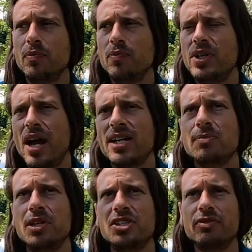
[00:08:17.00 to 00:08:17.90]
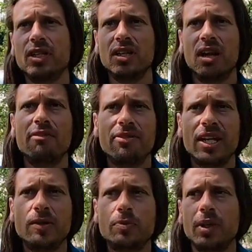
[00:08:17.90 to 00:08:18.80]
not as much of the love
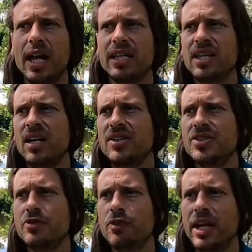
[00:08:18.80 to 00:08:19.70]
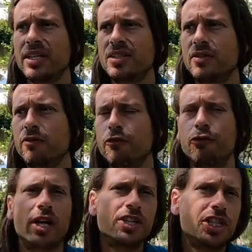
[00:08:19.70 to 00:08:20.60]
themes, but like tons of like
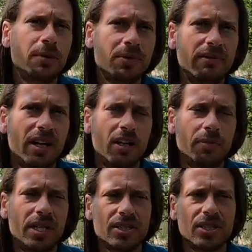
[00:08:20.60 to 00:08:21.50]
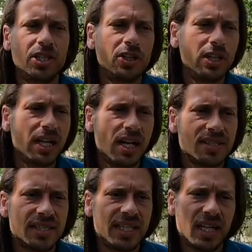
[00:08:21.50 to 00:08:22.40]
friendship developments,
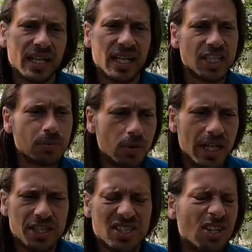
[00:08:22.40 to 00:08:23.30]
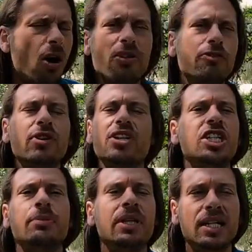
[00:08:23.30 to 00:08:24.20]
curiosity, like explorations, all the fun
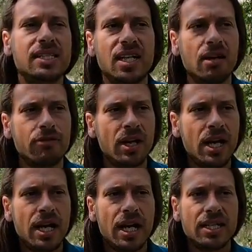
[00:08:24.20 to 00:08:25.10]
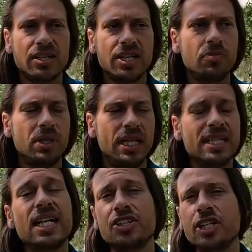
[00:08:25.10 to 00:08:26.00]
Gemini stuff
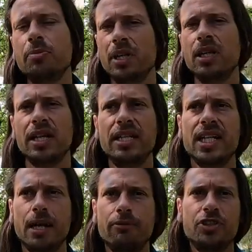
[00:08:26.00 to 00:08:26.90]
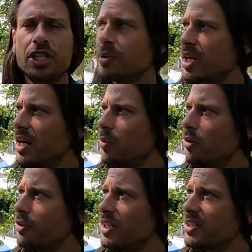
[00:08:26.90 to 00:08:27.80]
it's actually gonna be a lucky time for Gemini
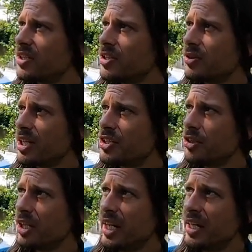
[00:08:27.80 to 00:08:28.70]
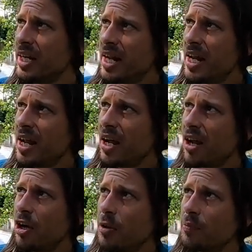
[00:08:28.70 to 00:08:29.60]
while Venus goes retrograde. It's
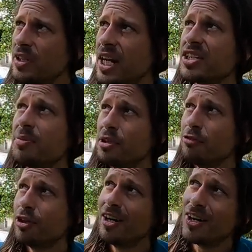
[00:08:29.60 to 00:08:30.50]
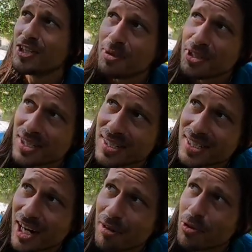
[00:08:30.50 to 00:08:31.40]
going to be a very auspicious
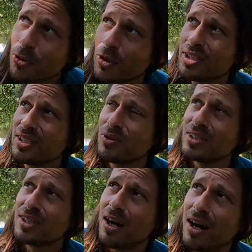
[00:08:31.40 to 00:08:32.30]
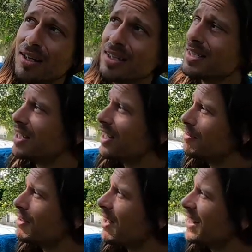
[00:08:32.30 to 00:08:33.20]
time according to what the hawk is telling
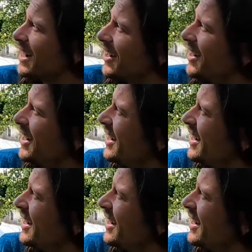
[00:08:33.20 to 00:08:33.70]
me right now.